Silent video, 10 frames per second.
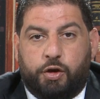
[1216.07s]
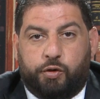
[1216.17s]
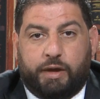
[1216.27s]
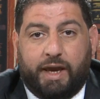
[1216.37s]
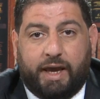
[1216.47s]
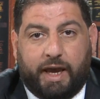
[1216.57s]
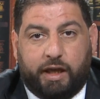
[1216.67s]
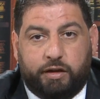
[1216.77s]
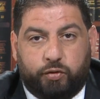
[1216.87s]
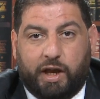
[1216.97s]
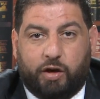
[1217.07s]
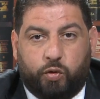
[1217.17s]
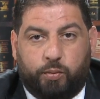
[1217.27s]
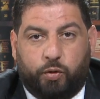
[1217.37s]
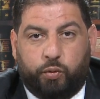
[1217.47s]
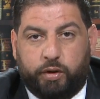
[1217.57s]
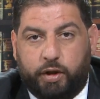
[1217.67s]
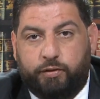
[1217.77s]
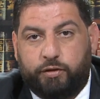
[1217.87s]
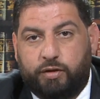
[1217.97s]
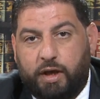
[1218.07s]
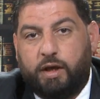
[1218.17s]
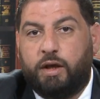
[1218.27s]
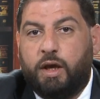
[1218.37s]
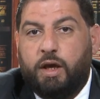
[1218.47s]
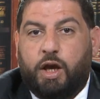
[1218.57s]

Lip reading: You can't ask for equitable relief and say